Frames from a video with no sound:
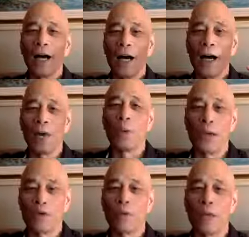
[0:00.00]
I would
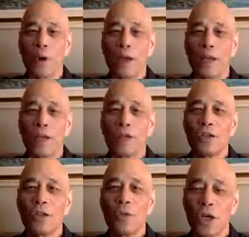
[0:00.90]
ever want
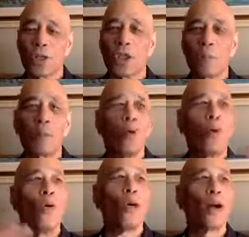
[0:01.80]
to worship
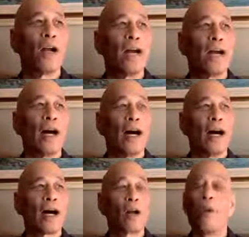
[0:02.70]
or,
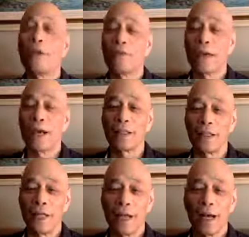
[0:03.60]
quite
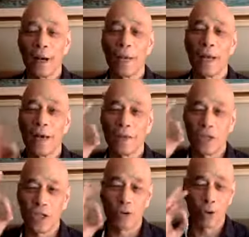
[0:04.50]
frankly, I would have
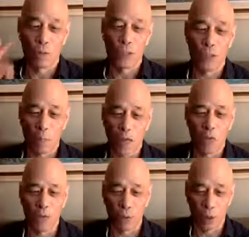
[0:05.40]
zero respect
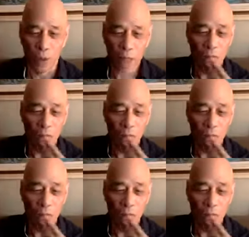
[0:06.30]
for.